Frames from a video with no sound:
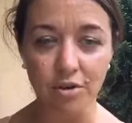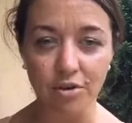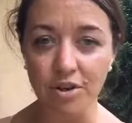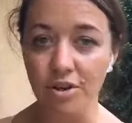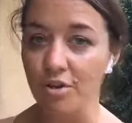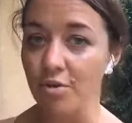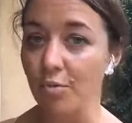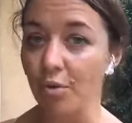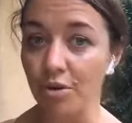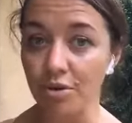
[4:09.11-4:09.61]
Know
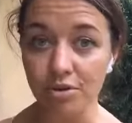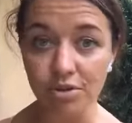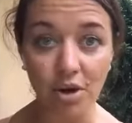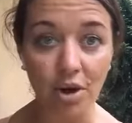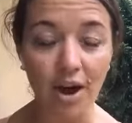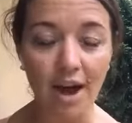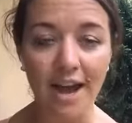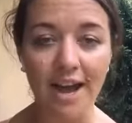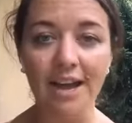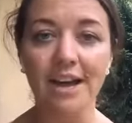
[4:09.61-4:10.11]
that you won't
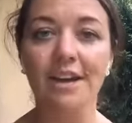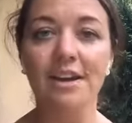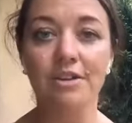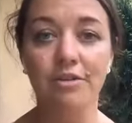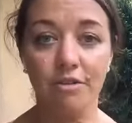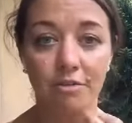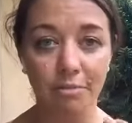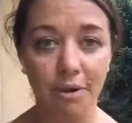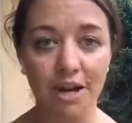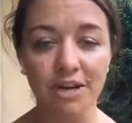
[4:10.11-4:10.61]
die,
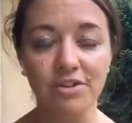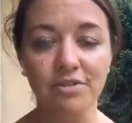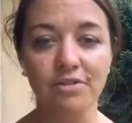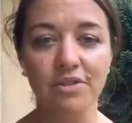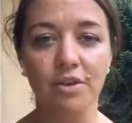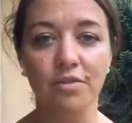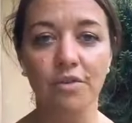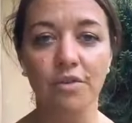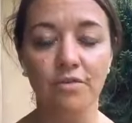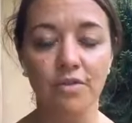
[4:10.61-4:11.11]
remind
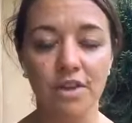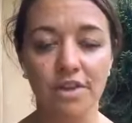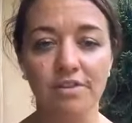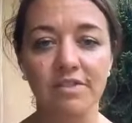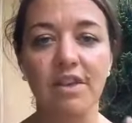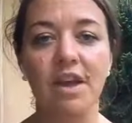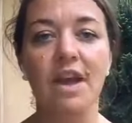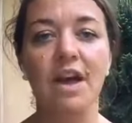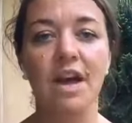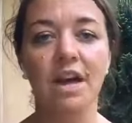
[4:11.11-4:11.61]
yourself of
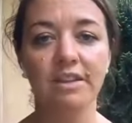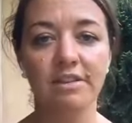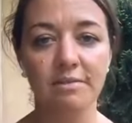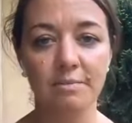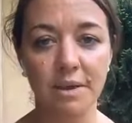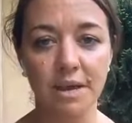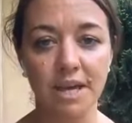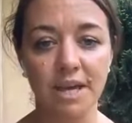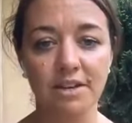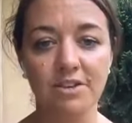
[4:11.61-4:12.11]
this, and
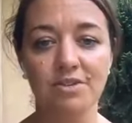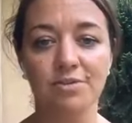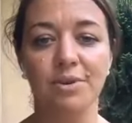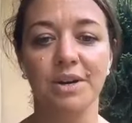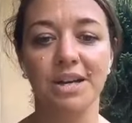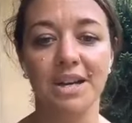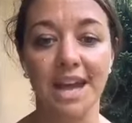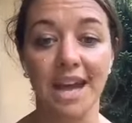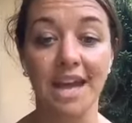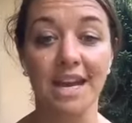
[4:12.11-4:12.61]
speak
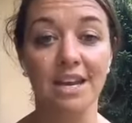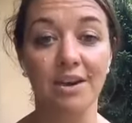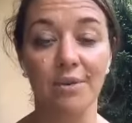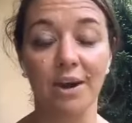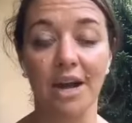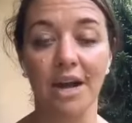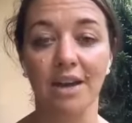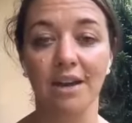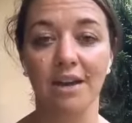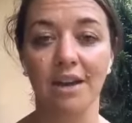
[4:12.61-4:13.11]
into it
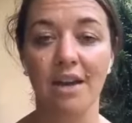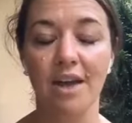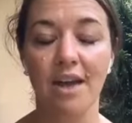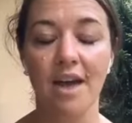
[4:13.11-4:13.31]
anyway.